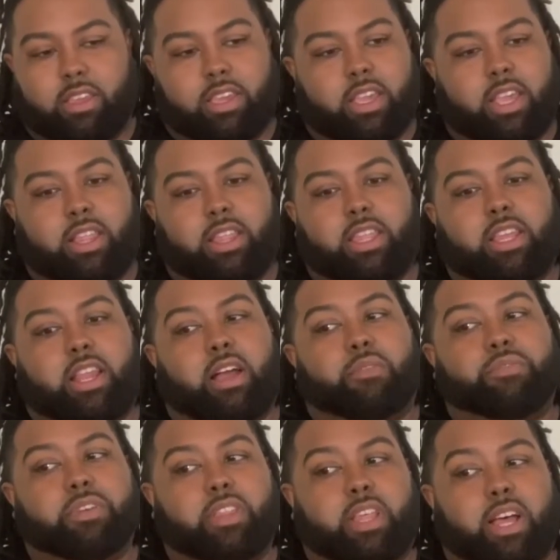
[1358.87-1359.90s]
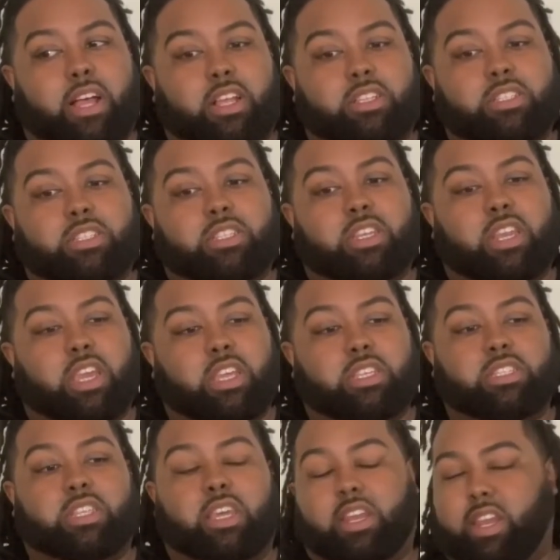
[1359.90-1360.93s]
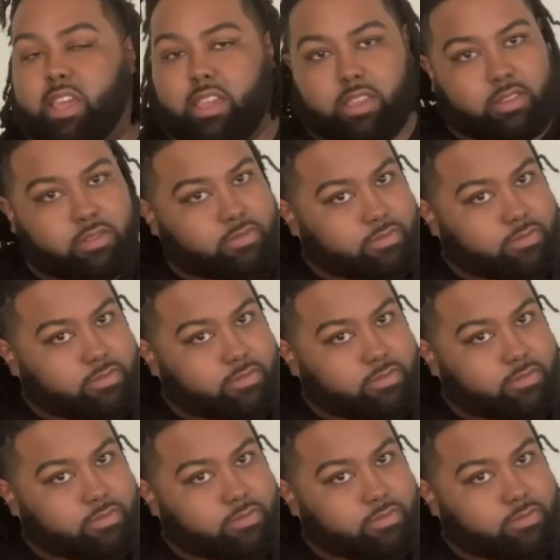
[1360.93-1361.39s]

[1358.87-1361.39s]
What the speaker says: And then I realized today is that day.